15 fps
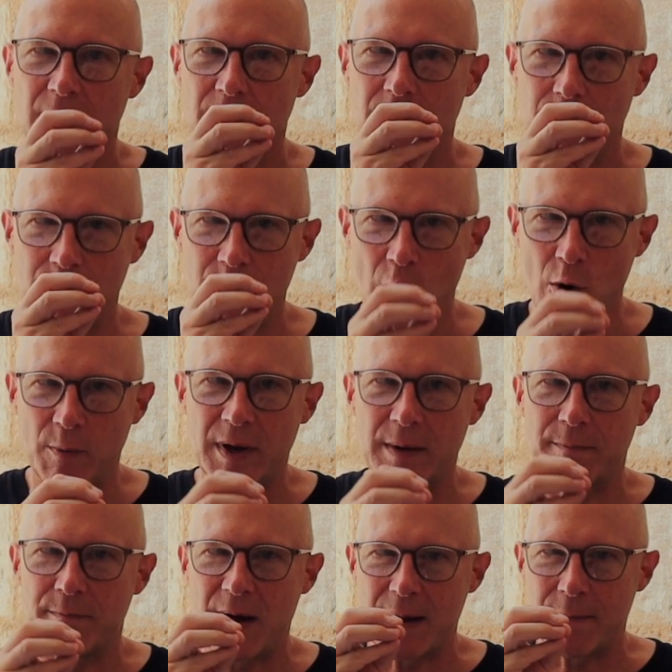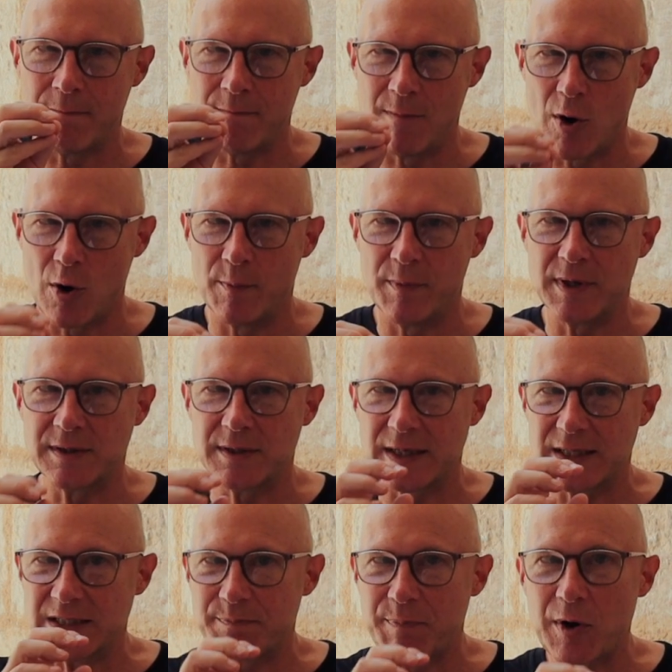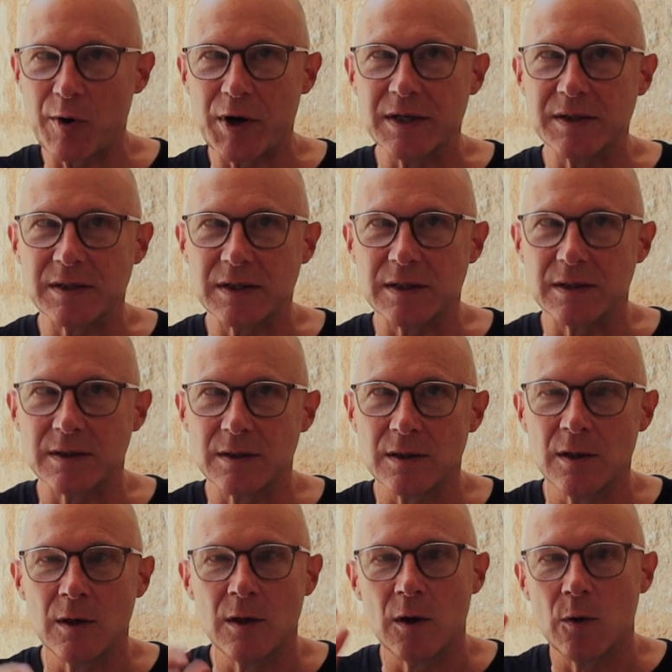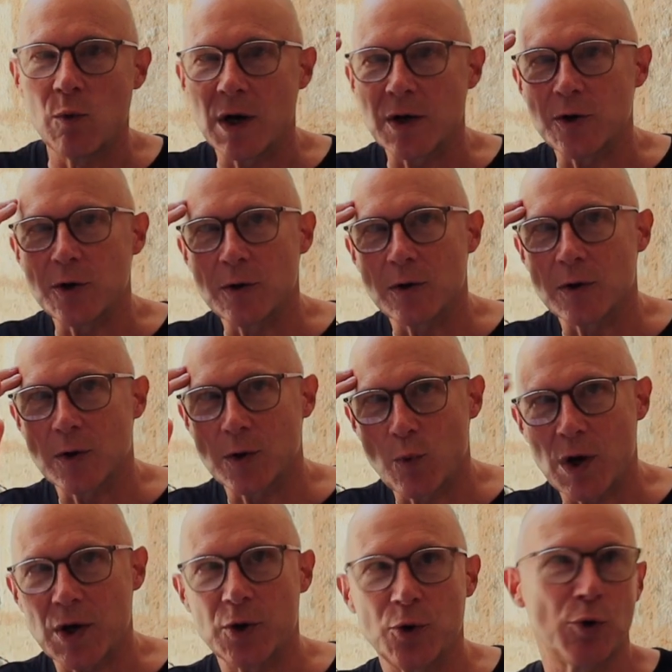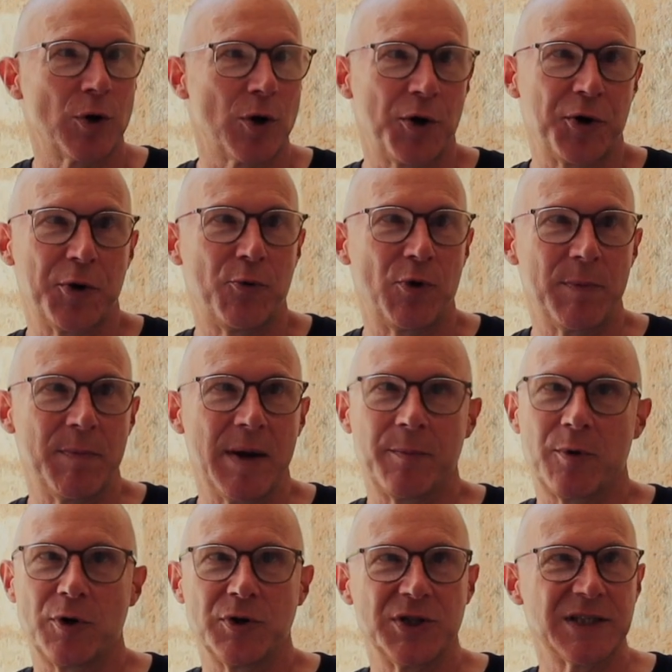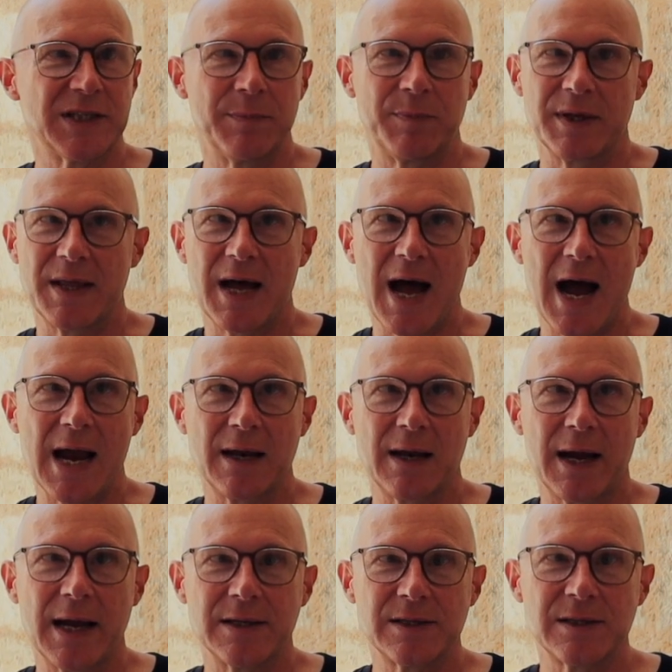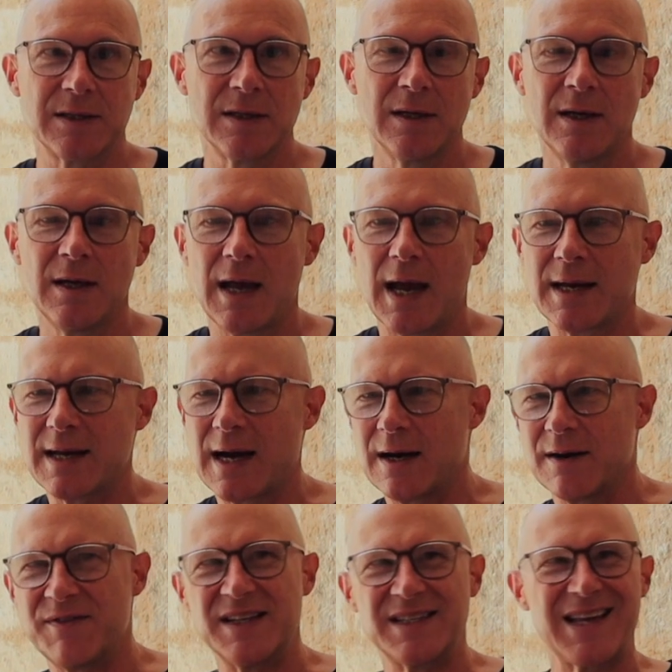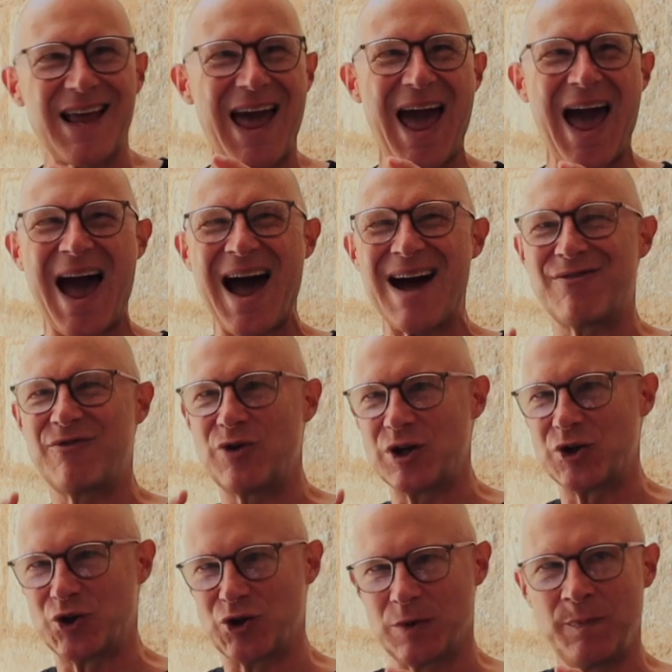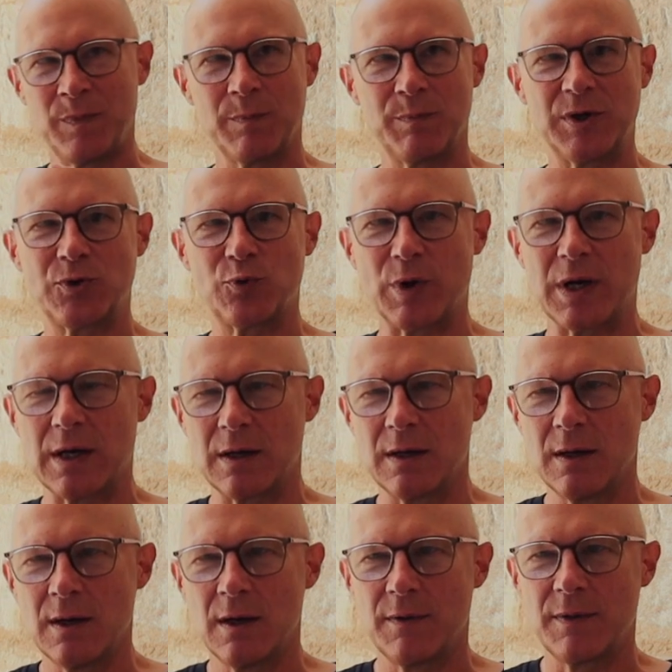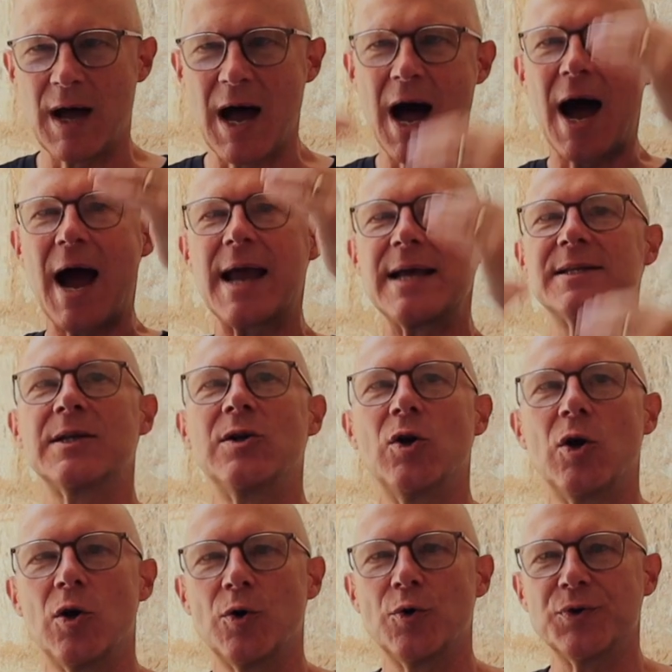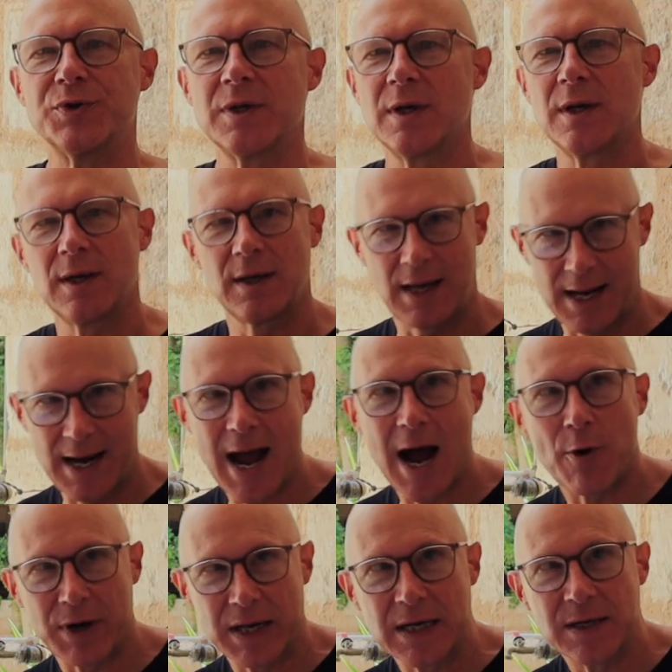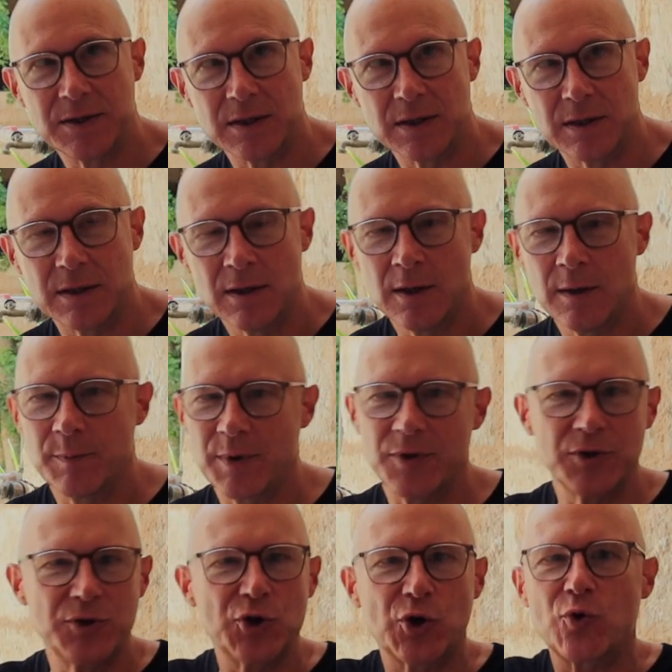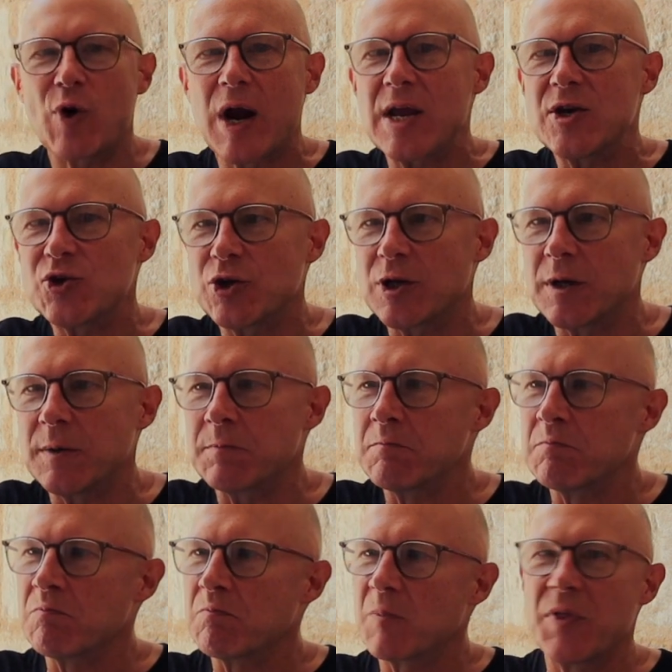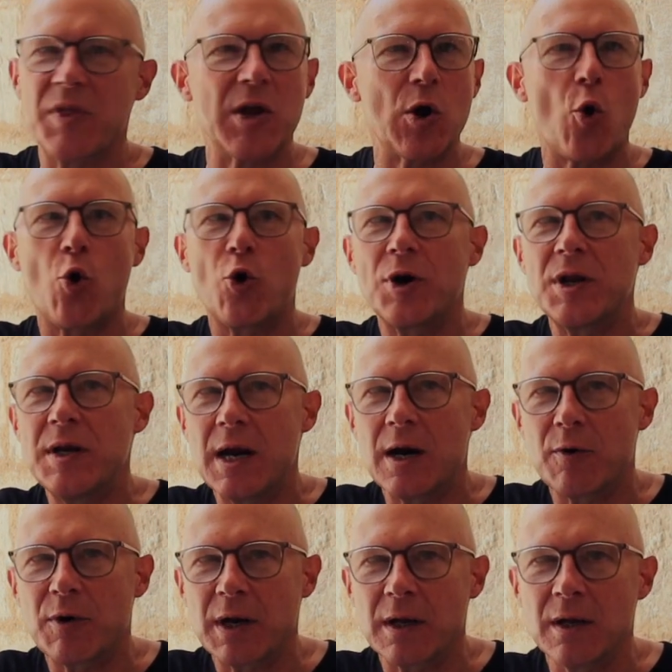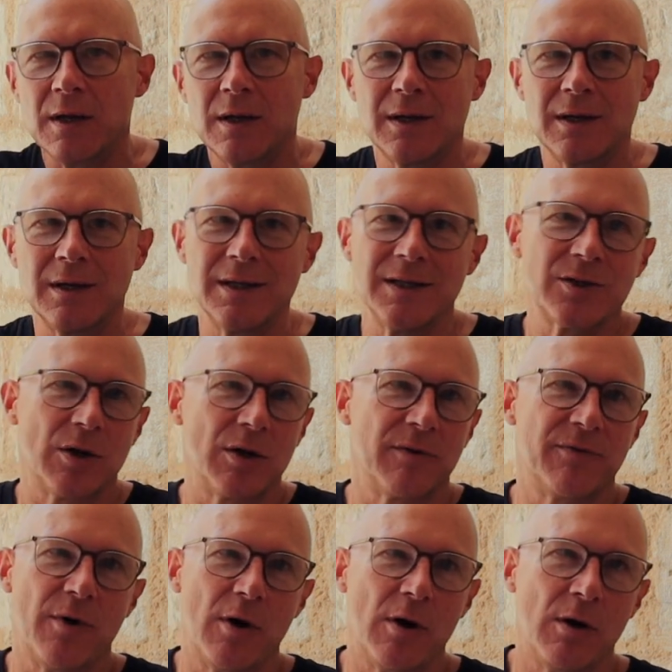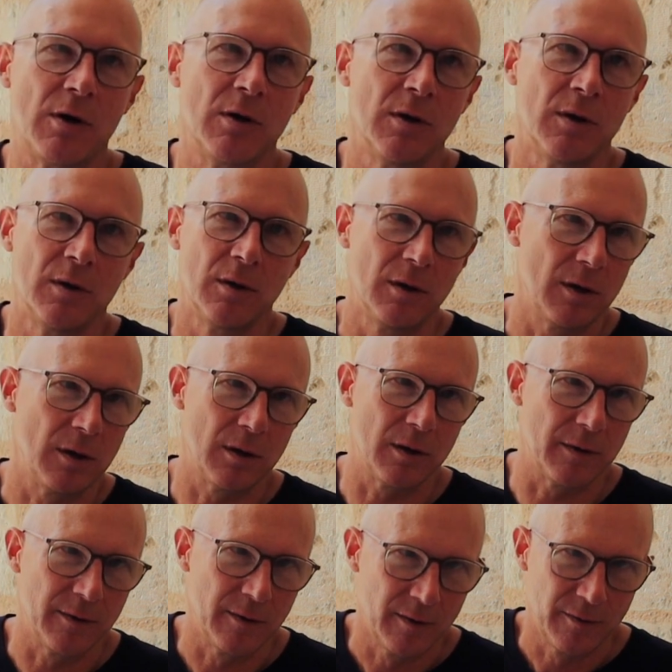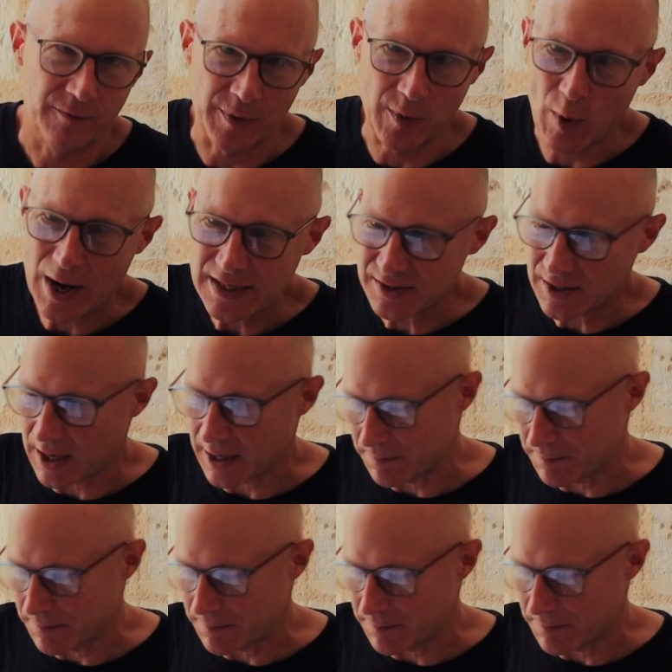moment by moment experiences, what you are going to remember are just simply the highlights and kind of this average between the highs and lows and how it ended. But the duration, the ordinary, is going to fall from the wayside.